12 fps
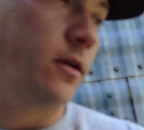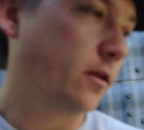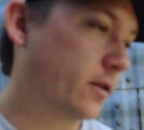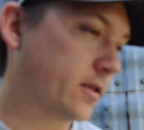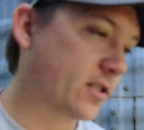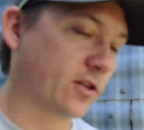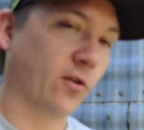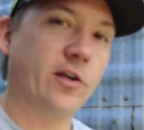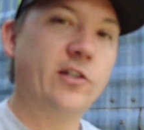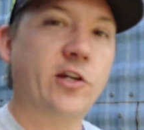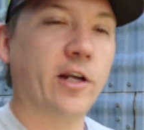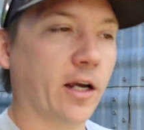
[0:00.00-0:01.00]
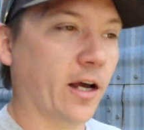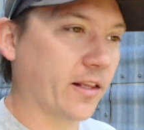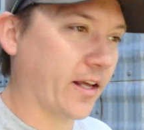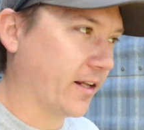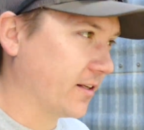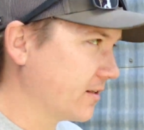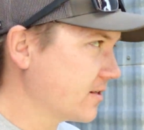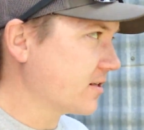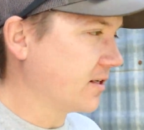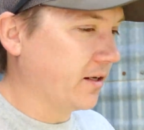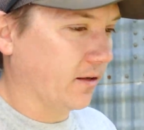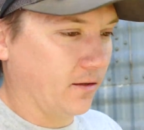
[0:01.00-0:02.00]
this screeching on that
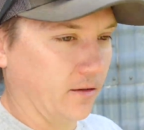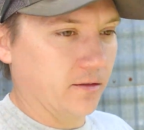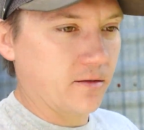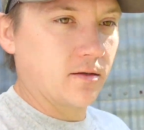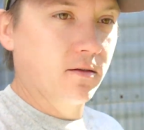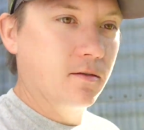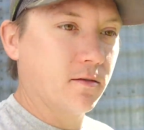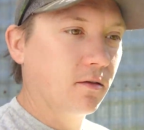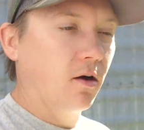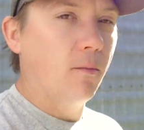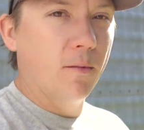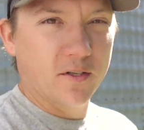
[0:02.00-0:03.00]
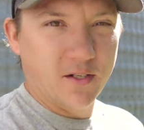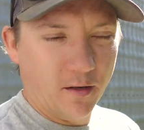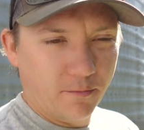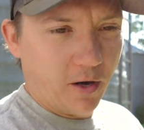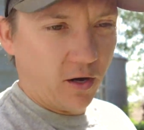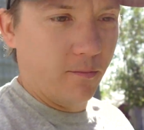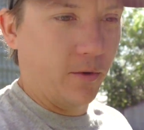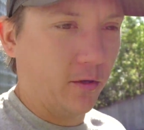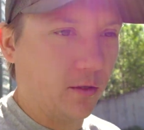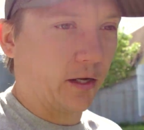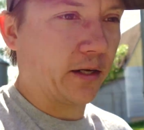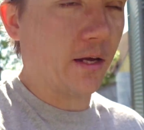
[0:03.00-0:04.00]
steel is almost
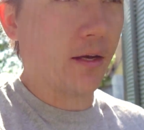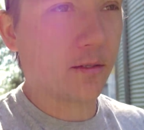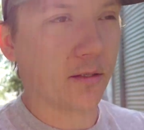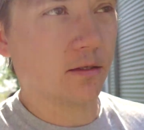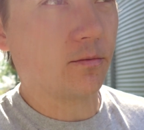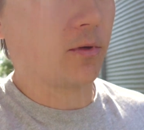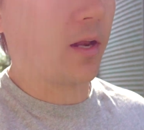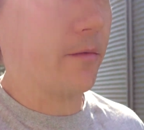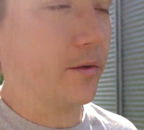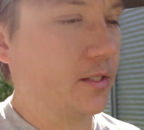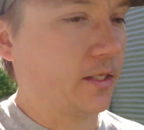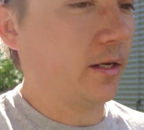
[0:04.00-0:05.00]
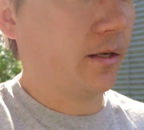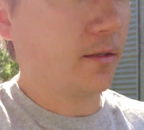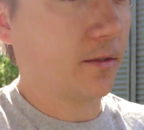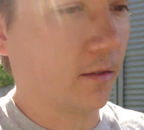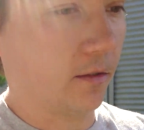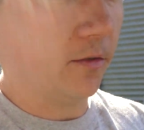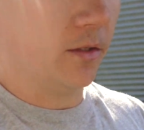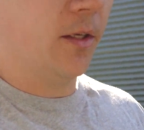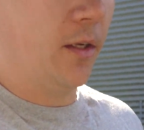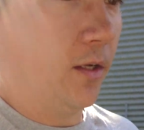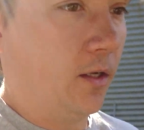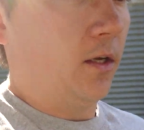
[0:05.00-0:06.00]
unbearable, I guess is what I would say. So
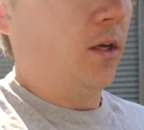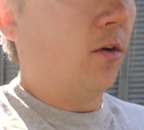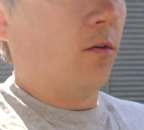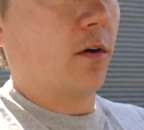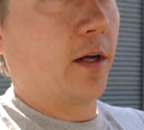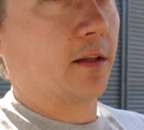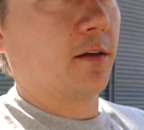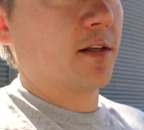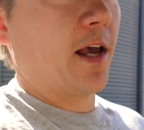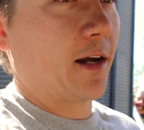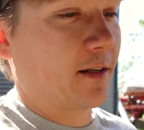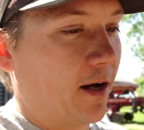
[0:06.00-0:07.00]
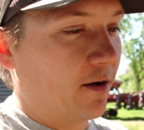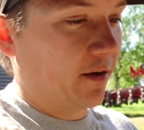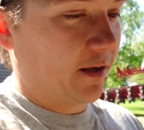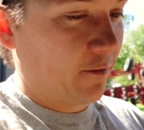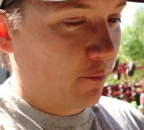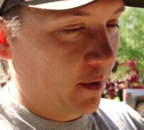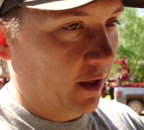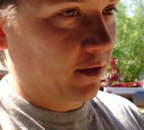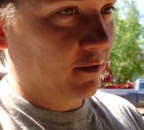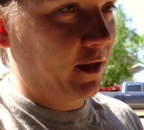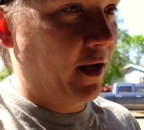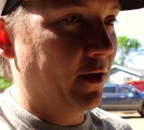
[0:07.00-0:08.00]
we'll get those hacked down and give them
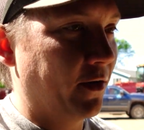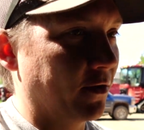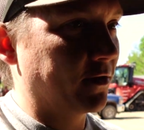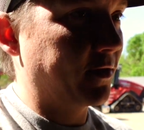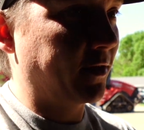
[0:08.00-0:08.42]
another 10 years